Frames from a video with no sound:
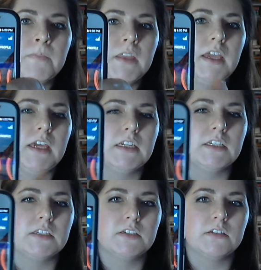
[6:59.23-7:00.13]

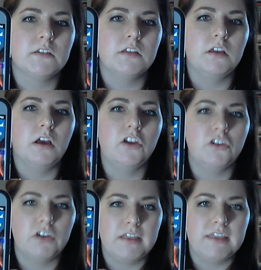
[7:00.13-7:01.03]
and
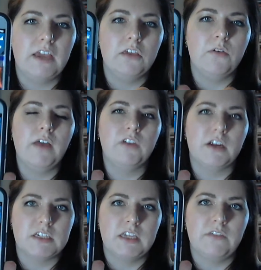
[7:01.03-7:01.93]
underneath that you your
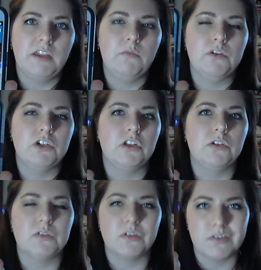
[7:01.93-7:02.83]
activity, which
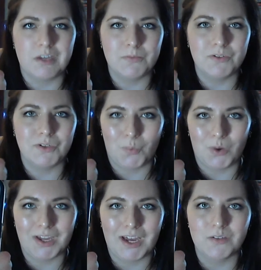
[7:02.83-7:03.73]
includes your steps and your
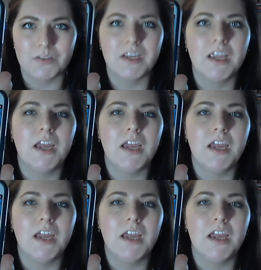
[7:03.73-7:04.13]
workouts,